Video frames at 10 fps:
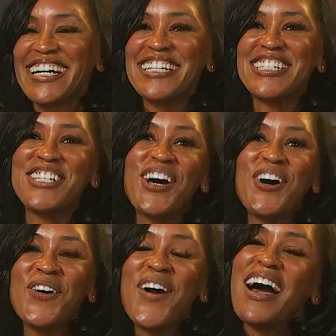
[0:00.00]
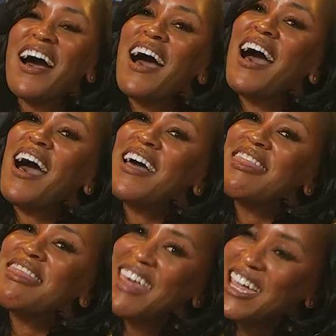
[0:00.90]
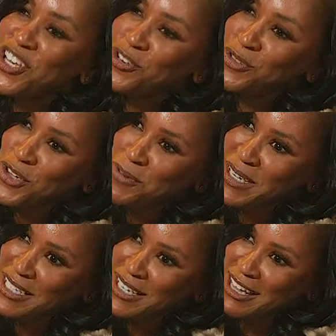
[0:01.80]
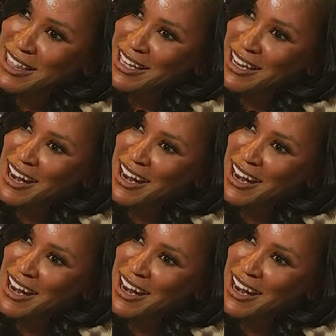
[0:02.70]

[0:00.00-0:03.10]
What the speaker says: So, thank you so much, Nathan.